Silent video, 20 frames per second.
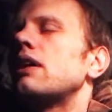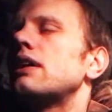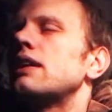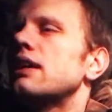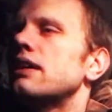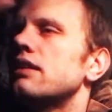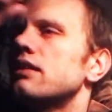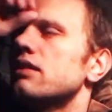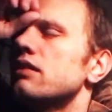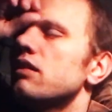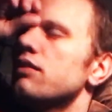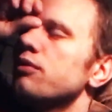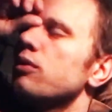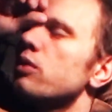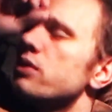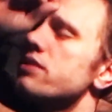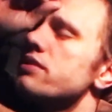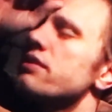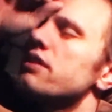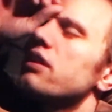And then, of
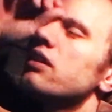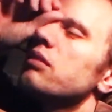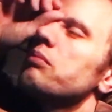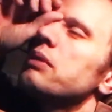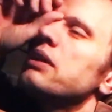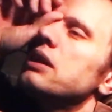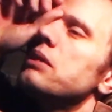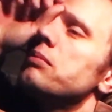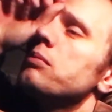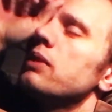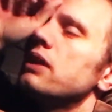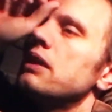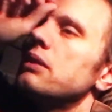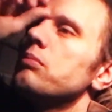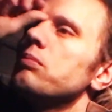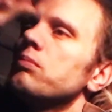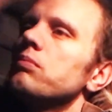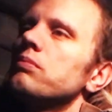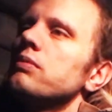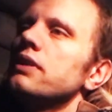course, there are many,
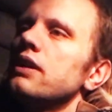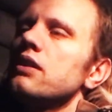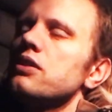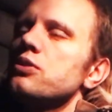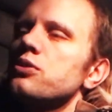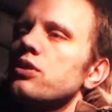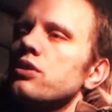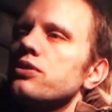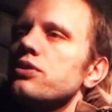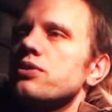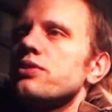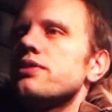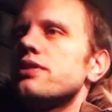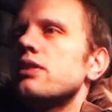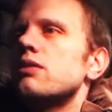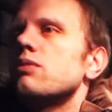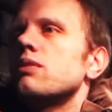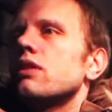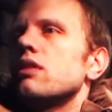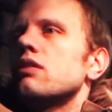many data structures
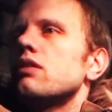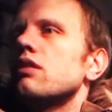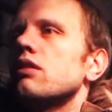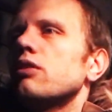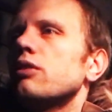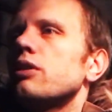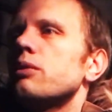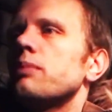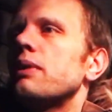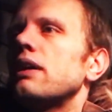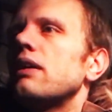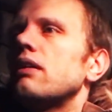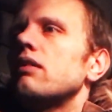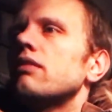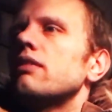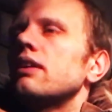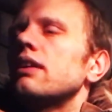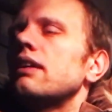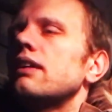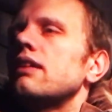that you can learn
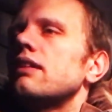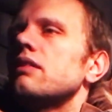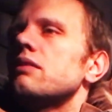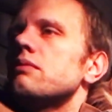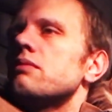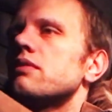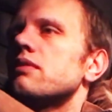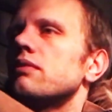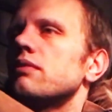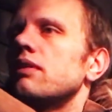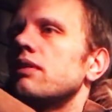about, and